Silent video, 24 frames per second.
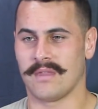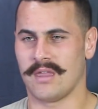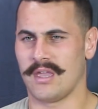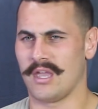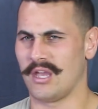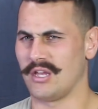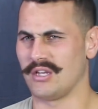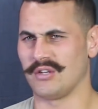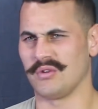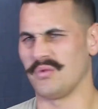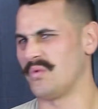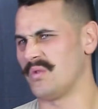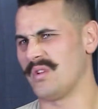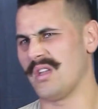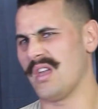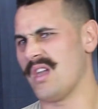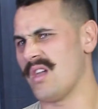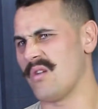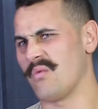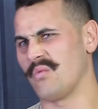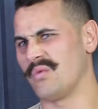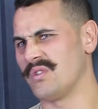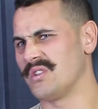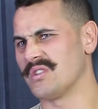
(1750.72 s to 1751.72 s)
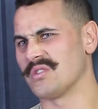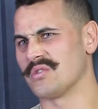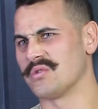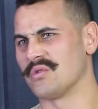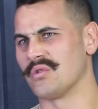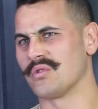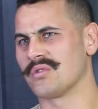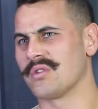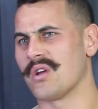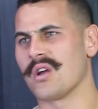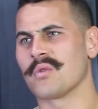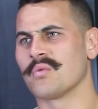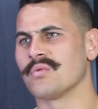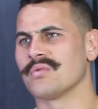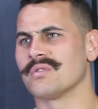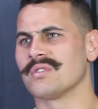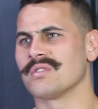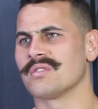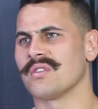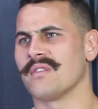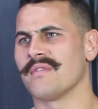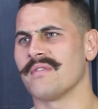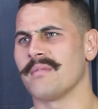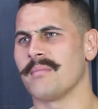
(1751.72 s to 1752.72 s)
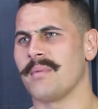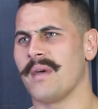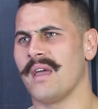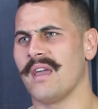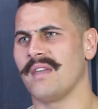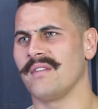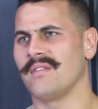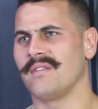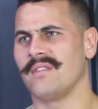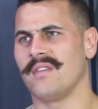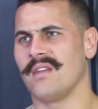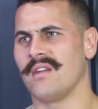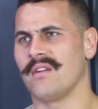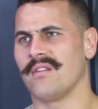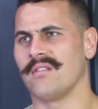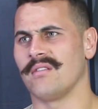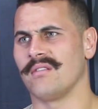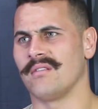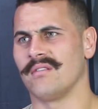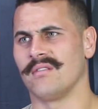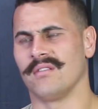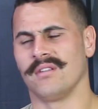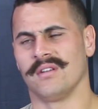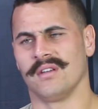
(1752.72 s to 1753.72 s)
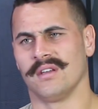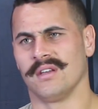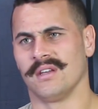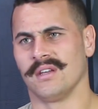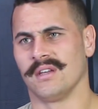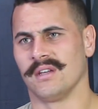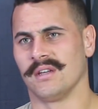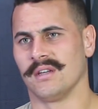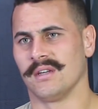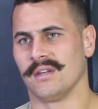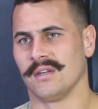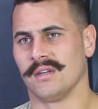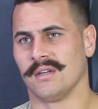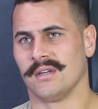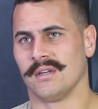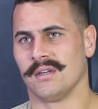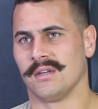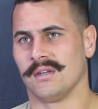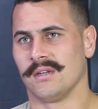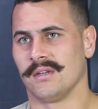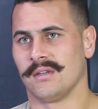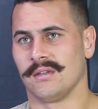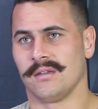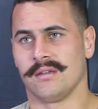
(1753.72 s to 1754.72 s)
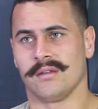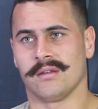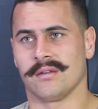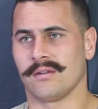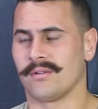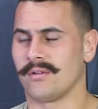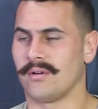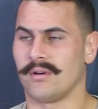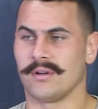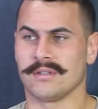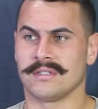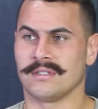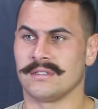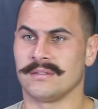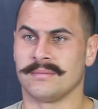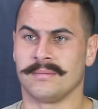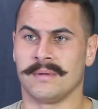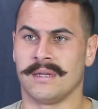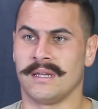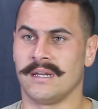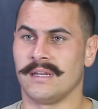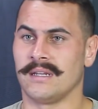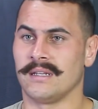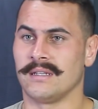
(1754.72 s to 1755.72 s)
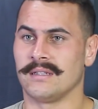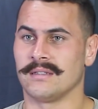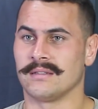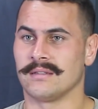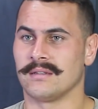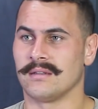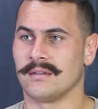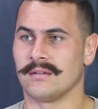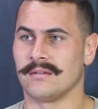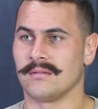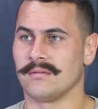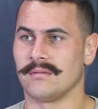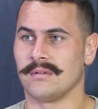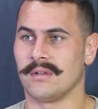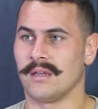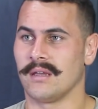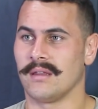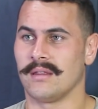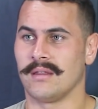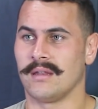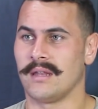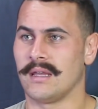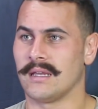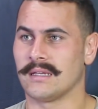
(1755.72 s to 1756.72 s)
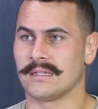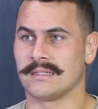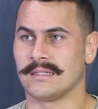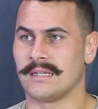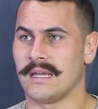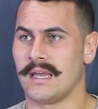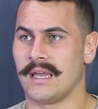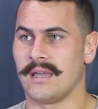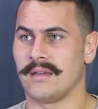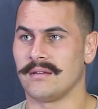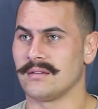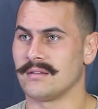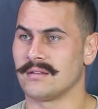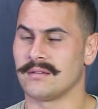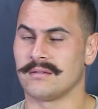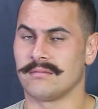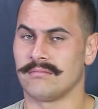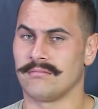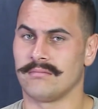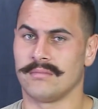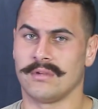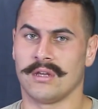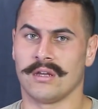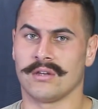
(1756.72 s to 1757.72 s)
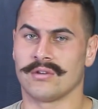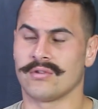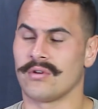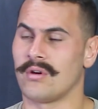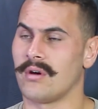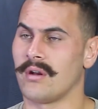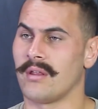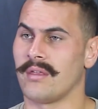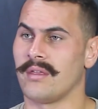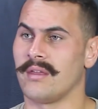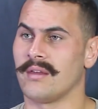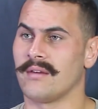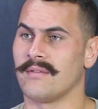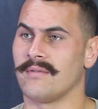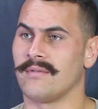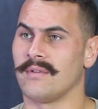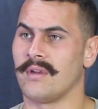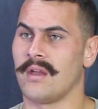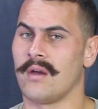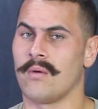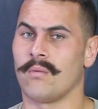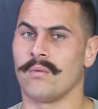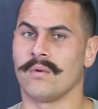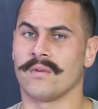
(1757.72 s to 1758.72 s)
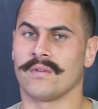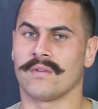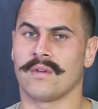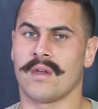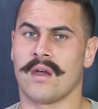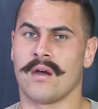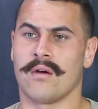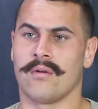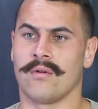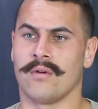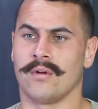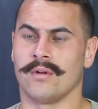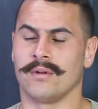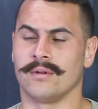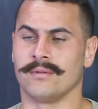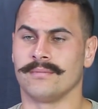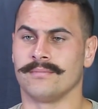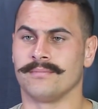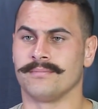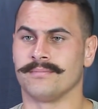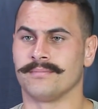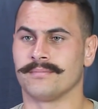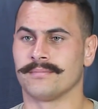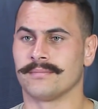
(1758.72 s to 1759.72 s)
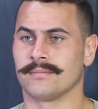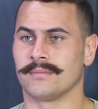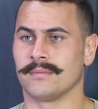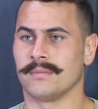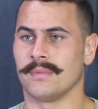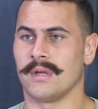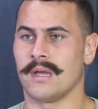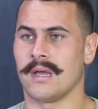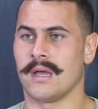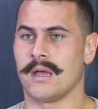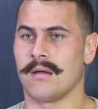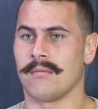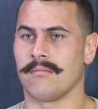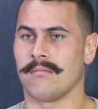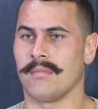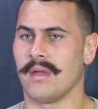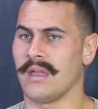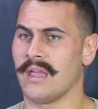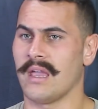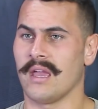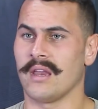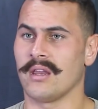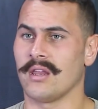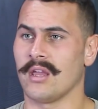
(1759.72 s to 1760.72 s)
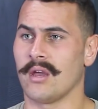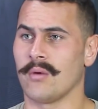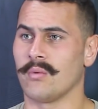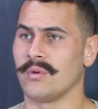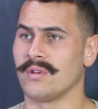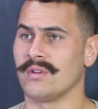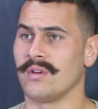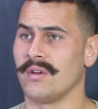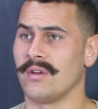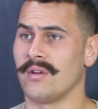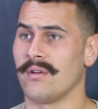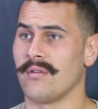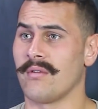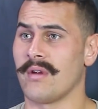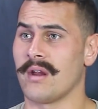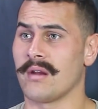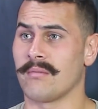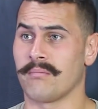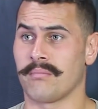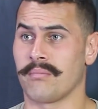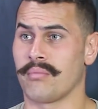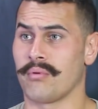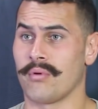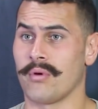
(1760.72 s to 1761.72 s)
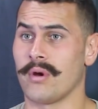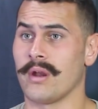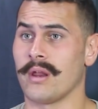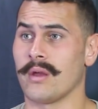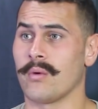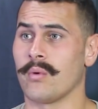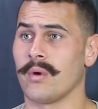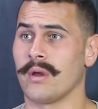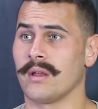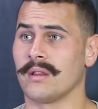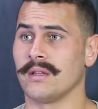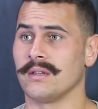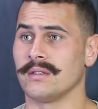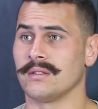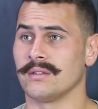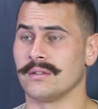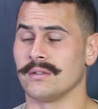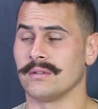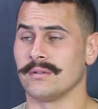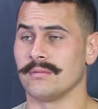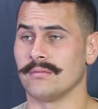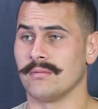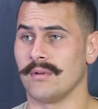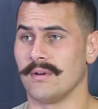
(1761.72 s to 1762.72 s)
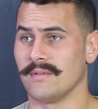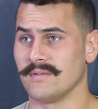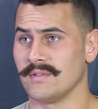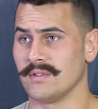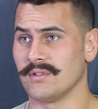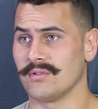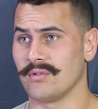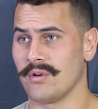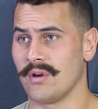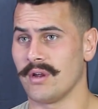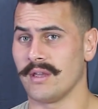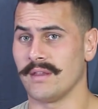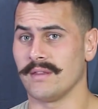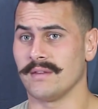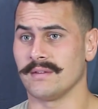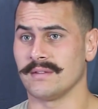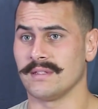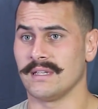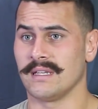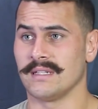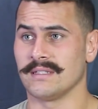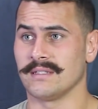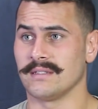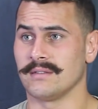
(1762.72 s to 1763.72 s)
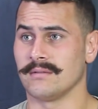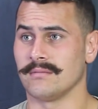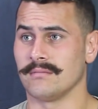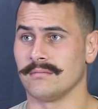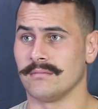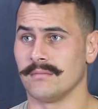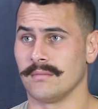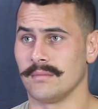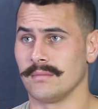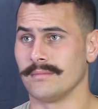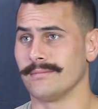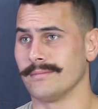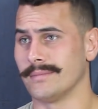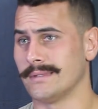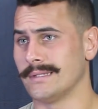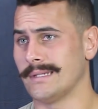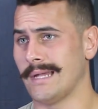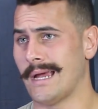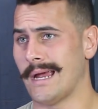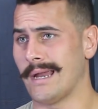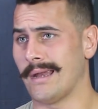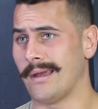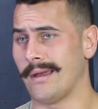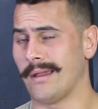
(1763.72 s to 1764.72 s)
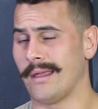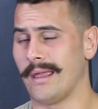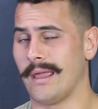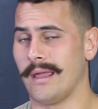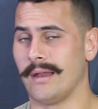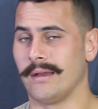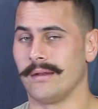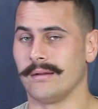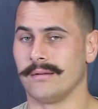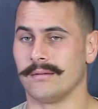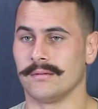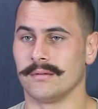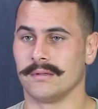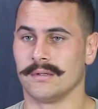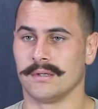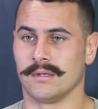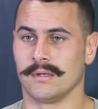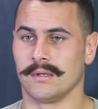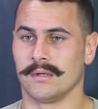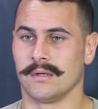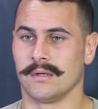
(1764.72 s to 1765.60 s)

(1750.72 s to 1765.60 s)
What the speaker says: and we just looked like we were just off the pace there, and crisis meetings the next day, just trying to think of what's going on, and again we turned it around pretty quickly to obviously try and get the season started again, and